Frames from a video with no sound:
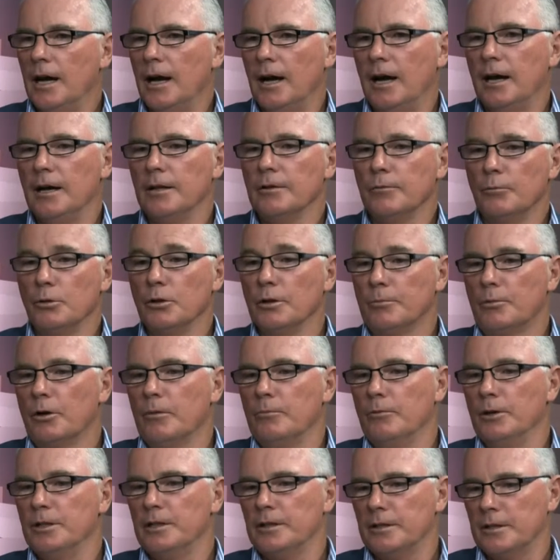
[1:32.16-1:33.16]
Well, the
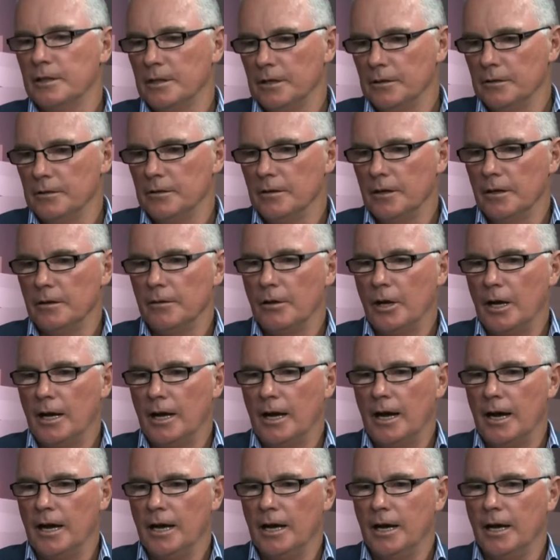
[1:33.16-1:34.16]
problem with
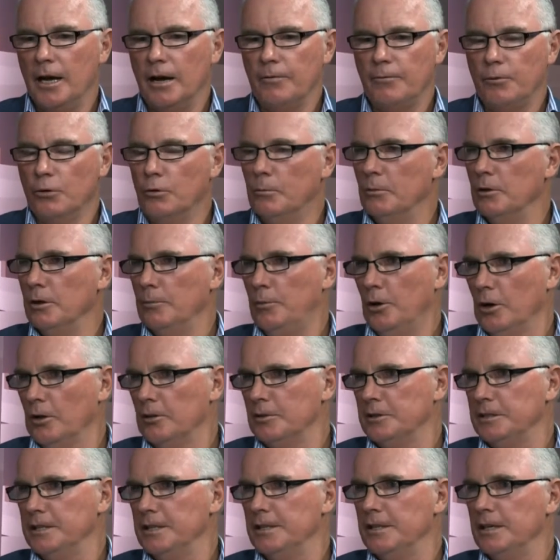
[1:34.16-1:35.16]
a formal
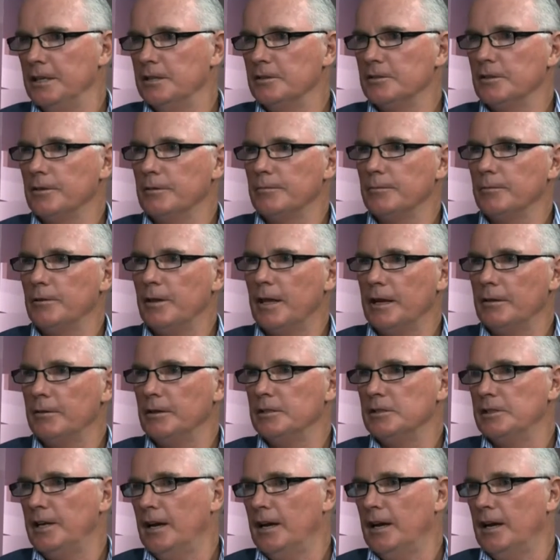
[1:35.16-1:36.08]
apology is that is